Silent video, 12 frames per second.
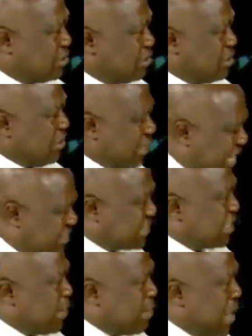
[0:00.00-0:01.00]
Let's
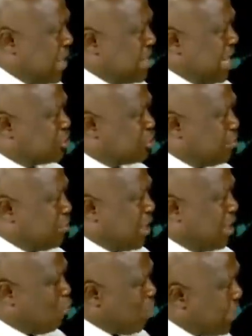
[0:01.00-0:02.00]
think about Nigeria.
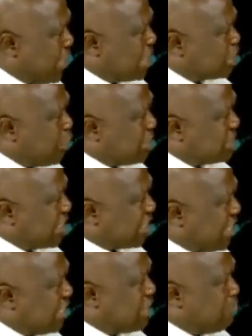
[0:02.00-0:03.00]
When Nigerians are
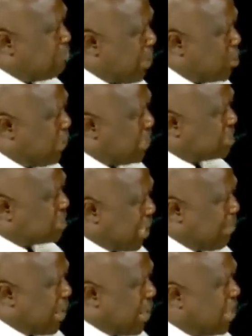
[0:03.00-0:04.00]
killed in Benue, in
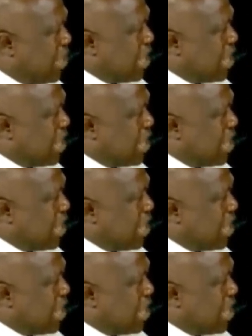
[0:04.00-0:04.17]
Taraba,